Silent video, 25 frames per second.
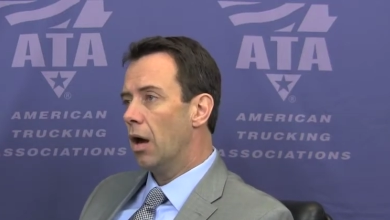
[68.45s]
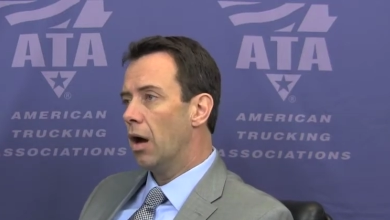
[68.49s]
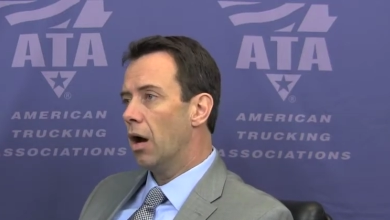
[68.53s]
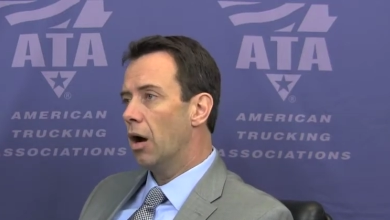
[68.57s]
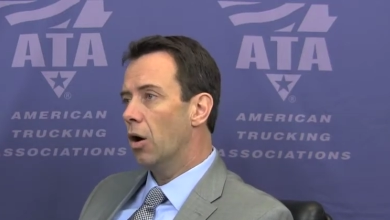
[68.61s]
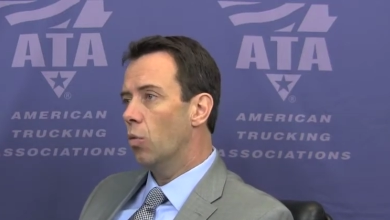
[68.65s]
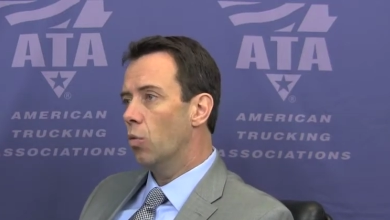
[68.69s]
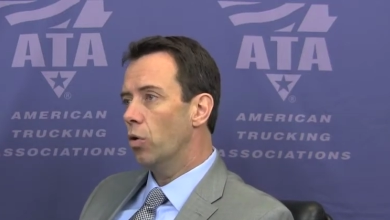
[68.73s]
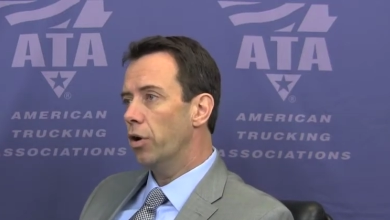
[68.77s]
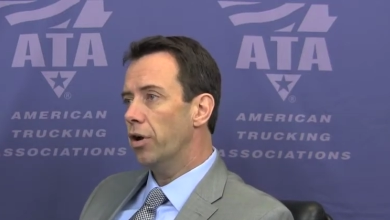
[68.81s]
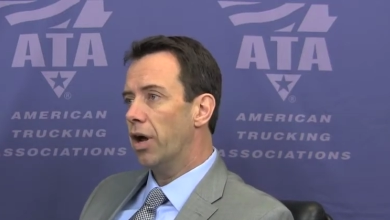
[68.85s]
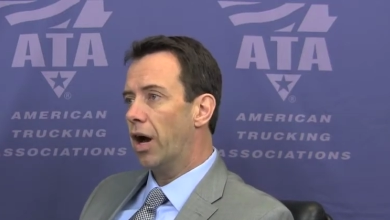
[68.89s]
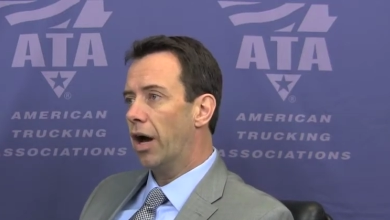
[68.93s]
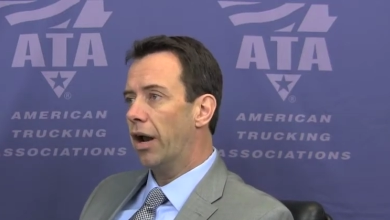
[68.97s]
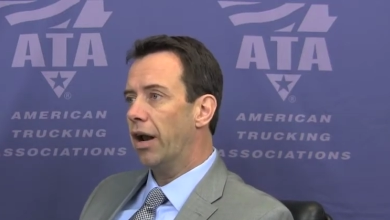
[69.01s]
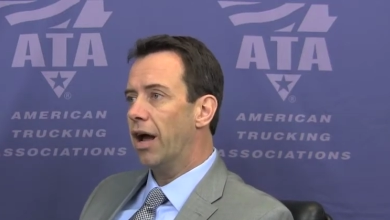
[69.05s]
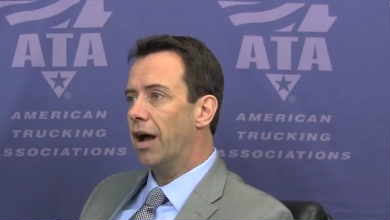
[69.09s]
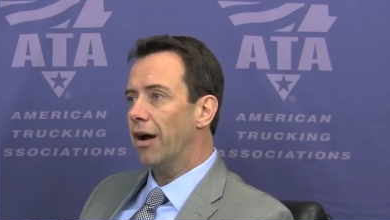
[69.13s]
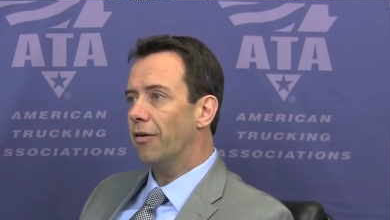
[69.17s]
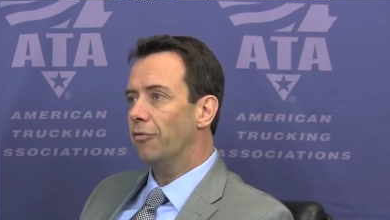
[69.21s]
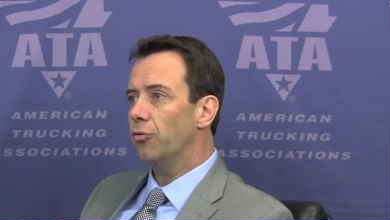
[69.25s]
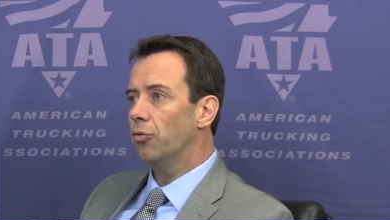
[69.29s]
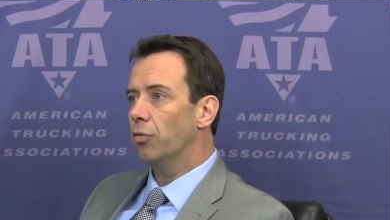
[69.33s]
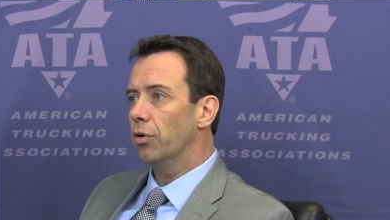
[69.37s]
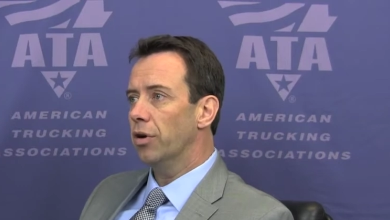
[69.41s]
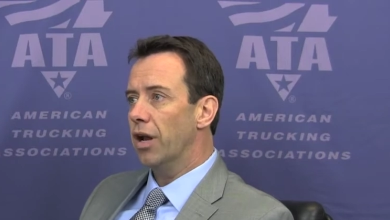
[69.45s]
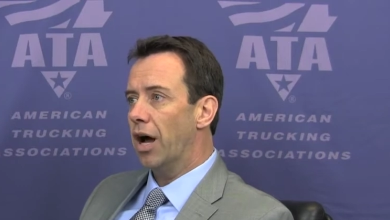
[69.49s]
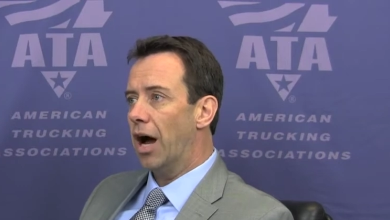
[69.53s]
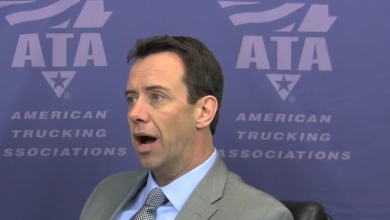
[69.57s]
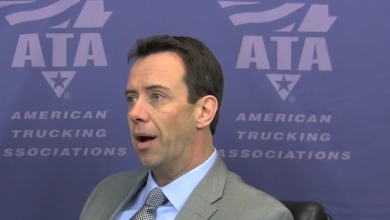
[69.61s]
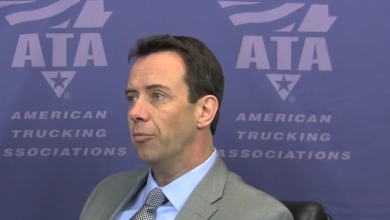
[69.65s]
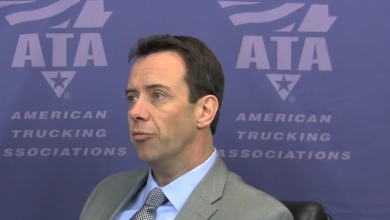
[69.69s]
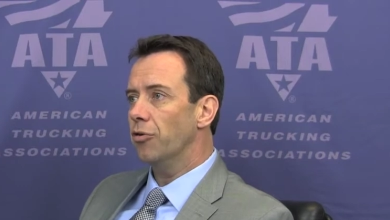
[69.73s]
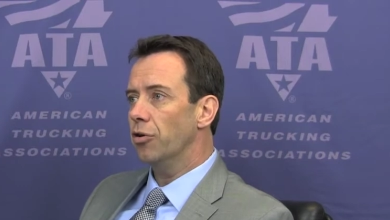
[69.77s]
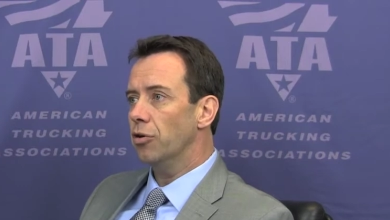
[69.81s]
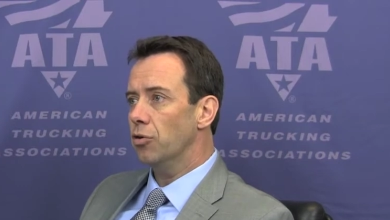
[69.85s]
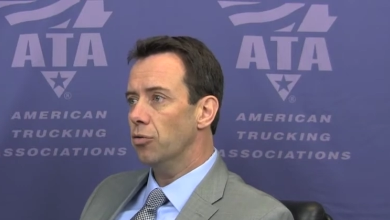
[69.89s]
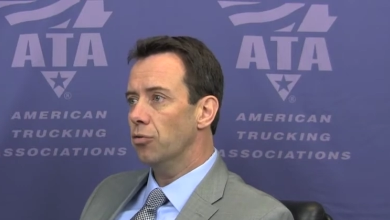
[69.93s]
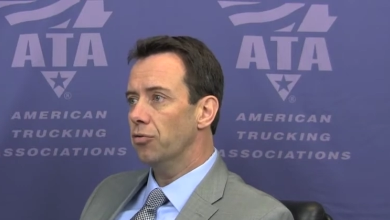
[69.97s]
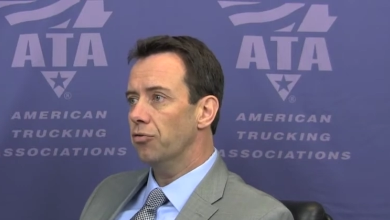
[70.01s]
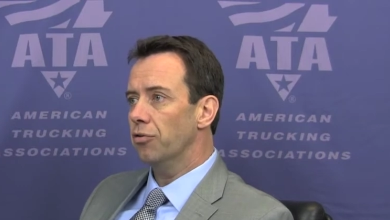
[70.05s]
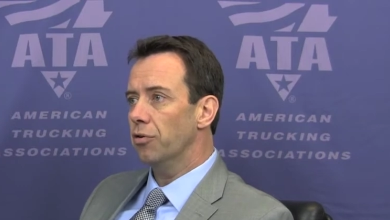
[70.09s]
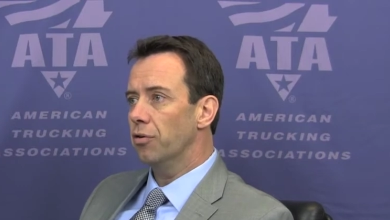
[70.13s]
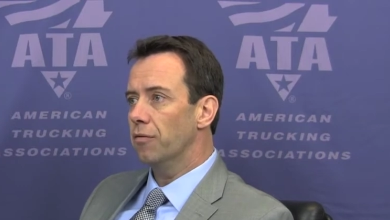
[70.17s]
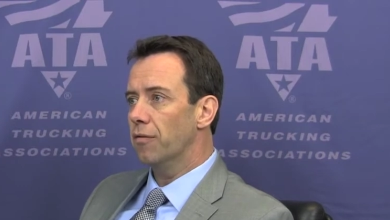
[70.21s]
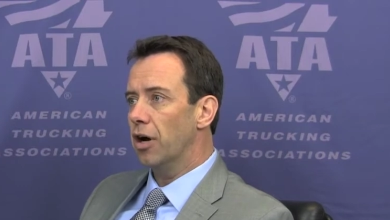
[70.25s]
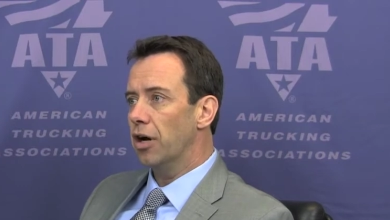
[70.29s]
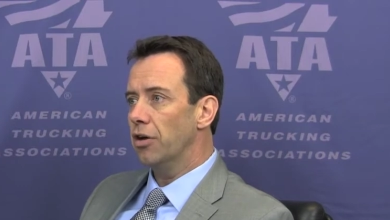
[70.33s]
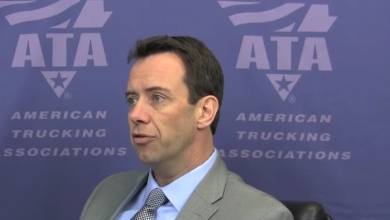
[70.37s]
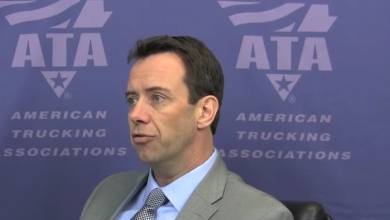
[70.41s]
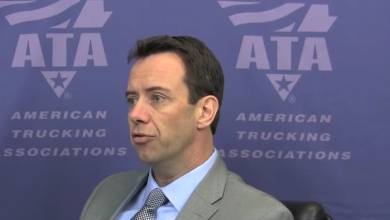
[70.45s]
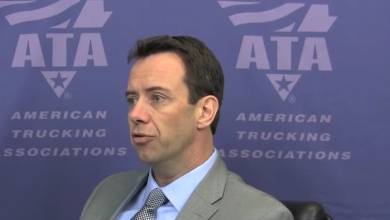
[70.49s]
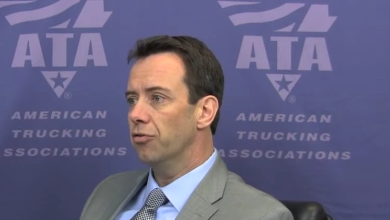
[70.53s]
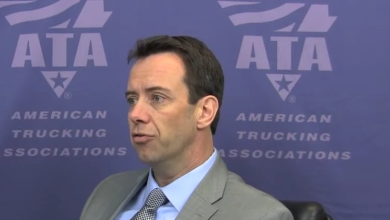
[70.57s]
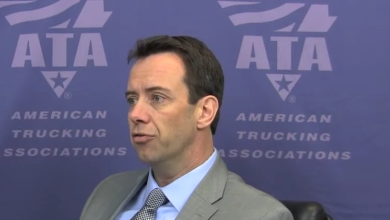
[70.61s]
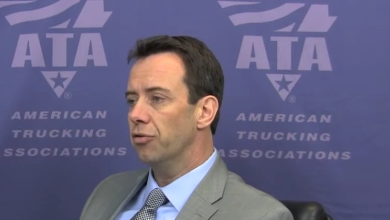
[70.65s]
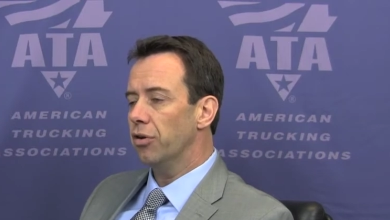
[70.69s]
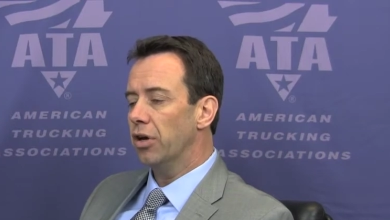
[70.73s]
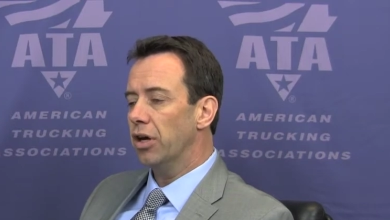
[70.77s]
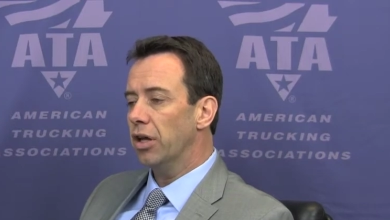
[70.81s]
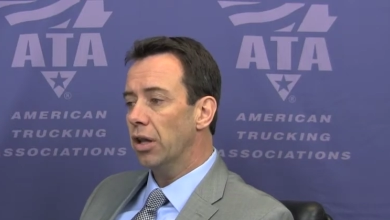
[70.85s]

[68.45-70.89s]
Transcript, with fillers: uh, would not have to adopt and use the devices